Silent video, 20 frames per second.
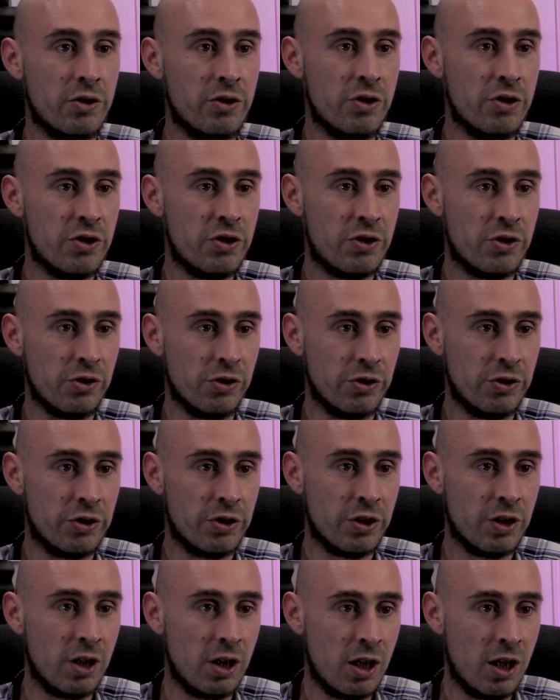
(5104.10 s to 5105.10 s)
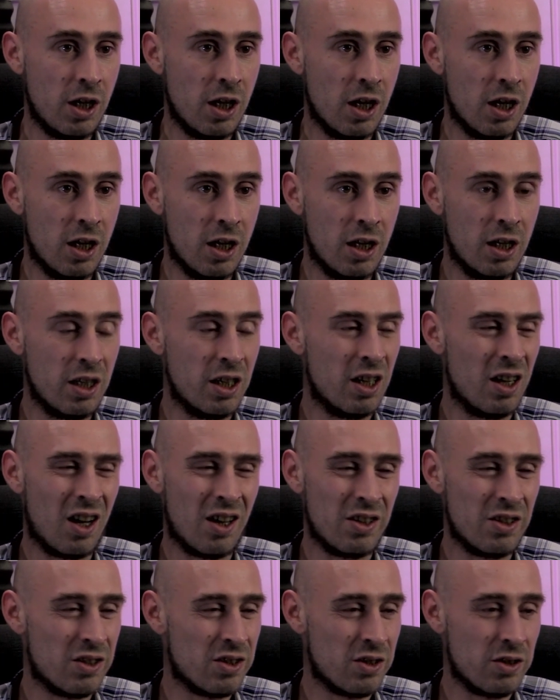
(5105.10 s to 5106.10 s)
understood earlier.
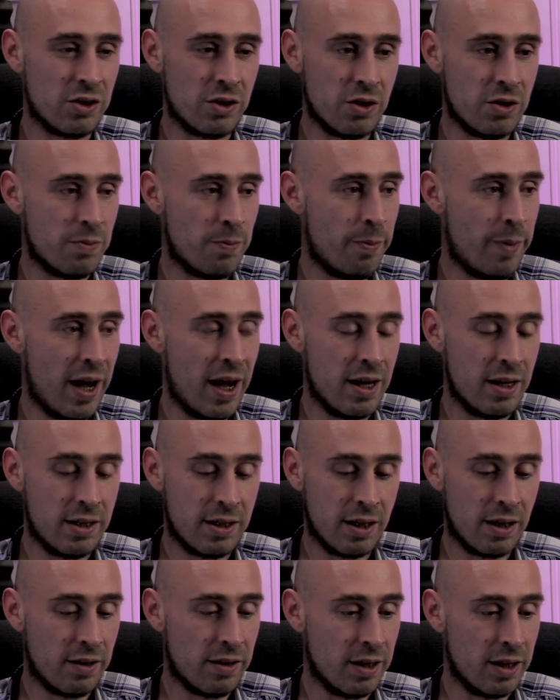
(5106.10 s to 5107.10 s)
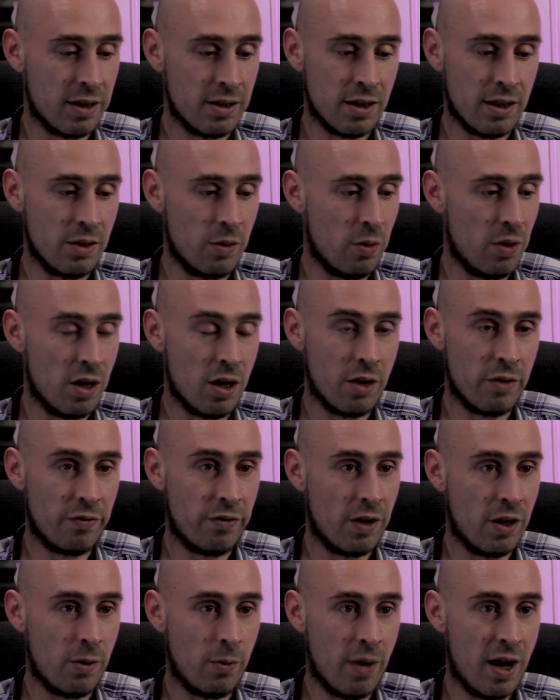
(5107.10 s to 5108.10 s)
Like there's just basic things in a
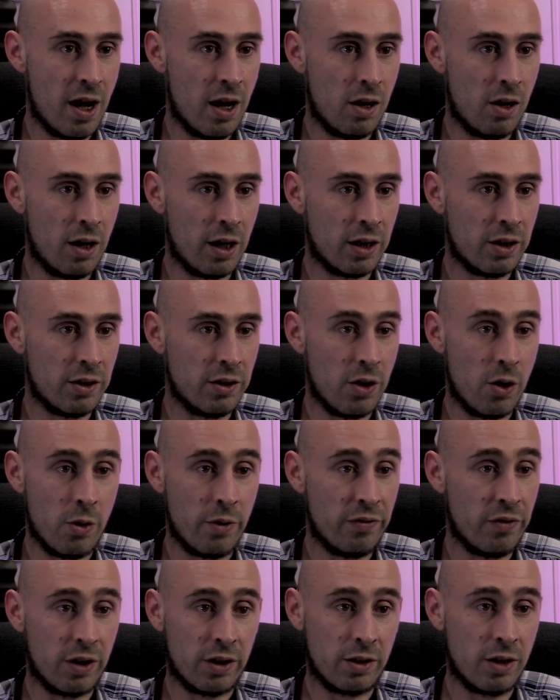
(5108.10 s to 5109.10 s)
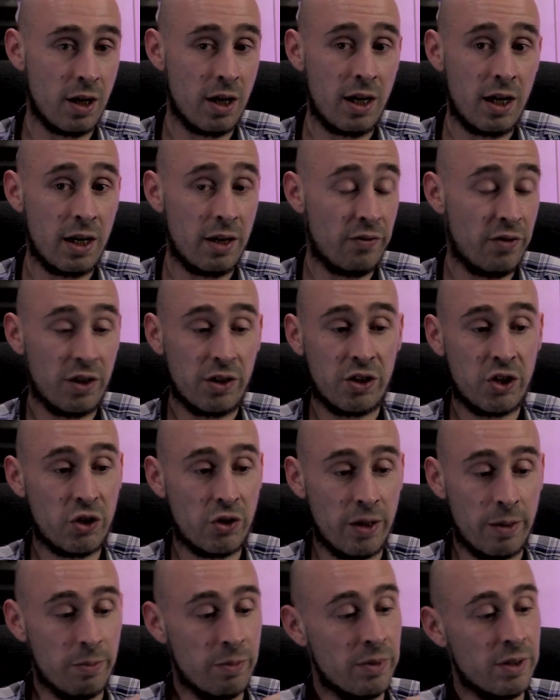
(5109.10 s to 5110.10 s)
workflow where, like, you know, if I'd
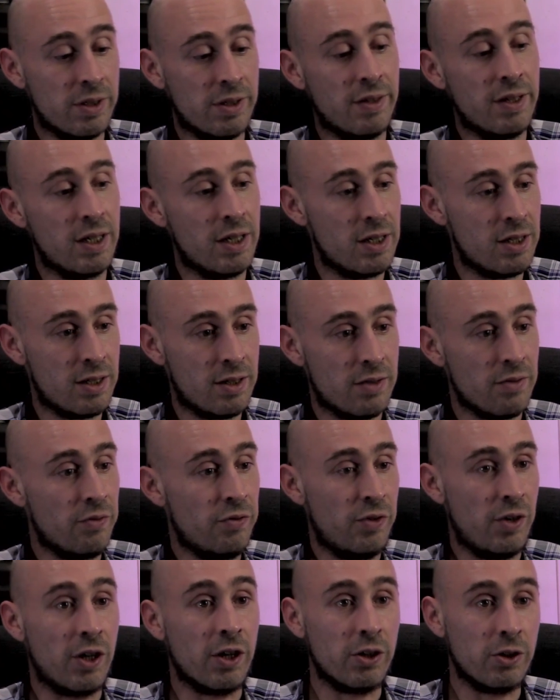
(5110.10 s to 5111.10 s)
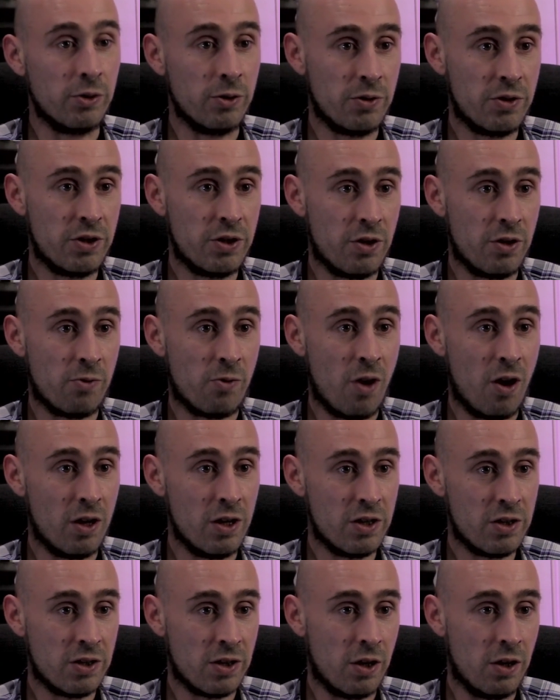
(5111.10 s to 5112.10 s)
trimmed this file to the
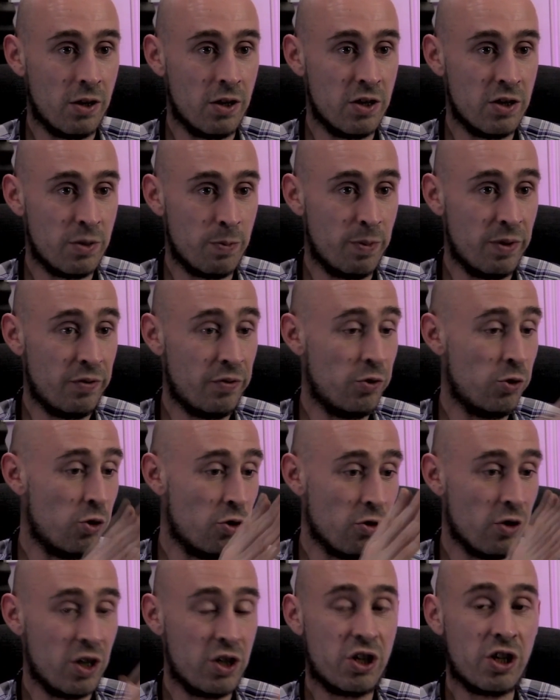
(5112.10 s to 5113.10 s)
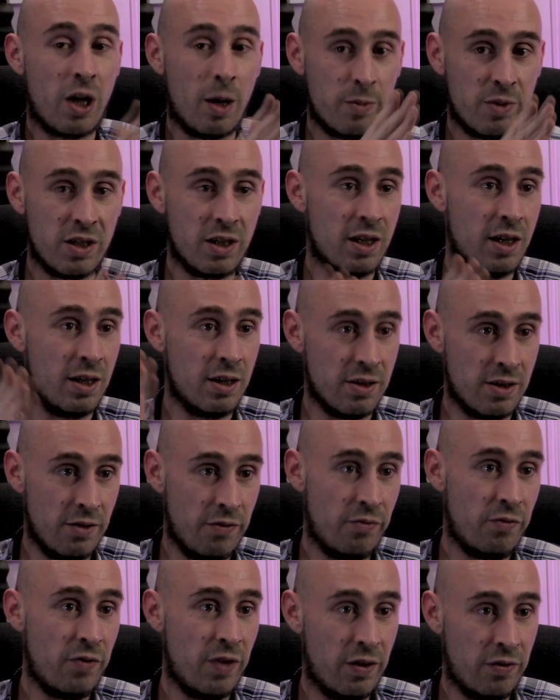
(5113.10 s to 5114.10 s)
right size before I chopped it into
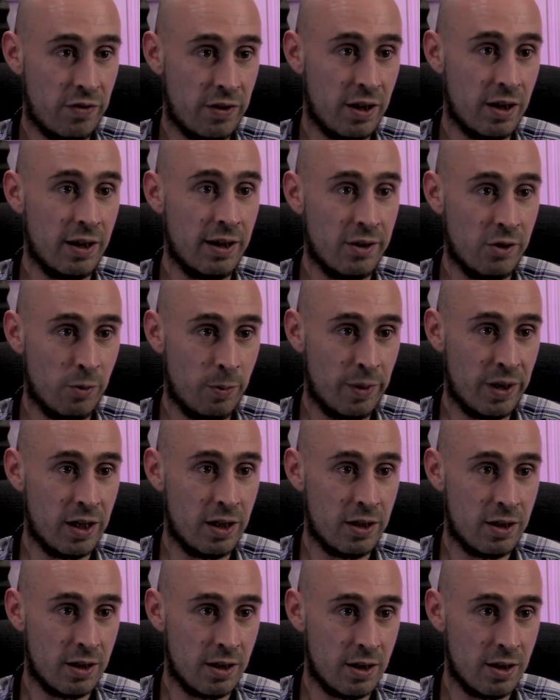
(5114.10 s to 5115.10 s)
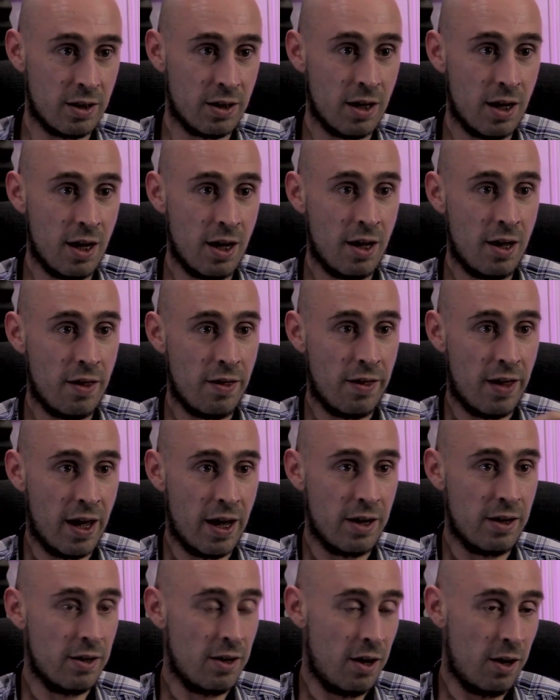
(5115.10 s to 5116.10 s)
50 little pieces,
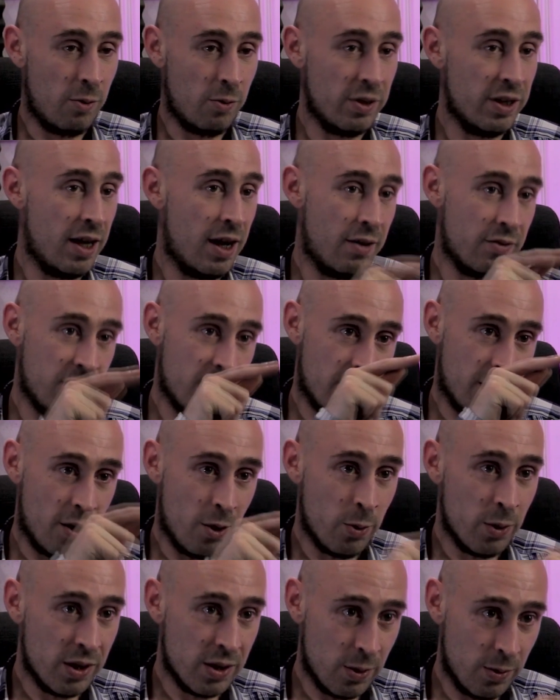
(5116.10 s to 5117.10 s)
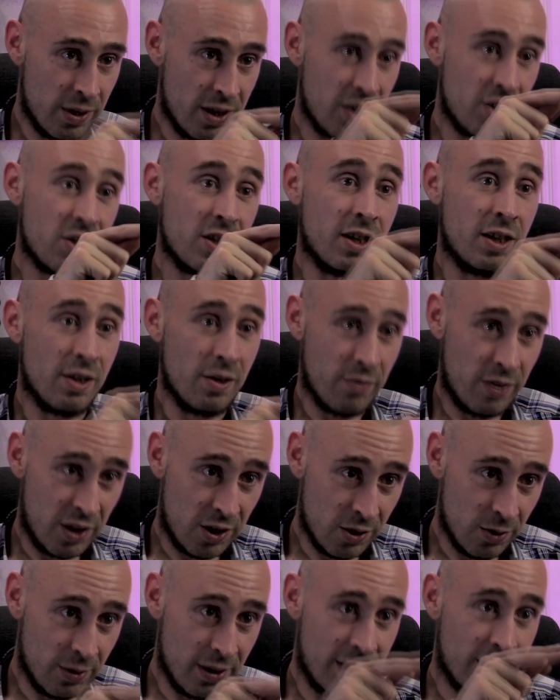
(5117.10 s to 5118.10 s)
then I wouldn't have to go into each
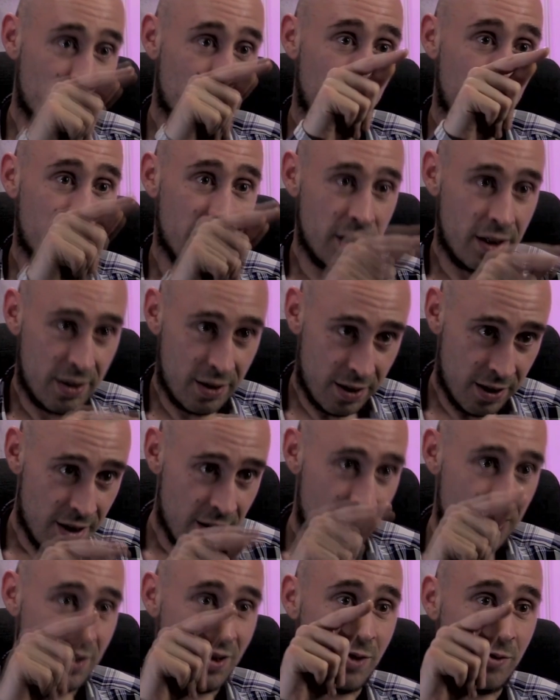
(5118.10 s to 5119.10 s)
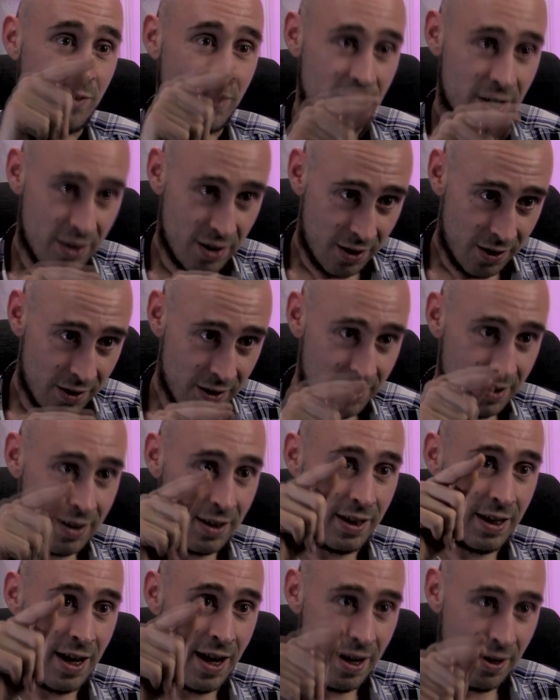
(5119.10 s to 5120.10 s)
individual little piece to resize
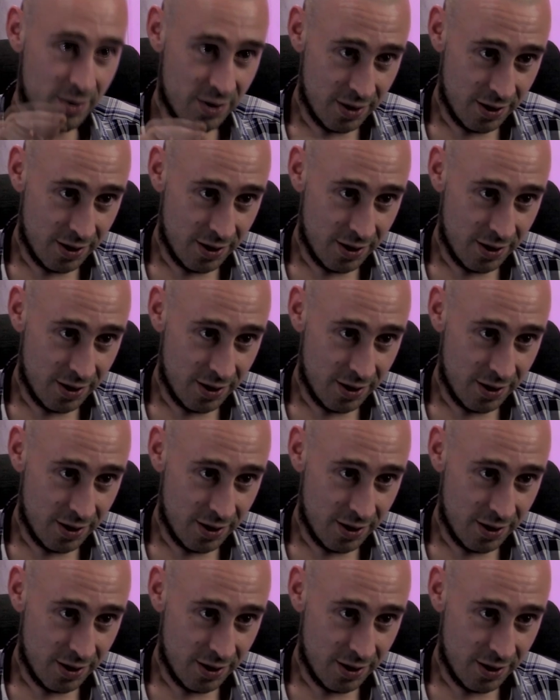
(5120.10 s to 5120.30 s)
it now.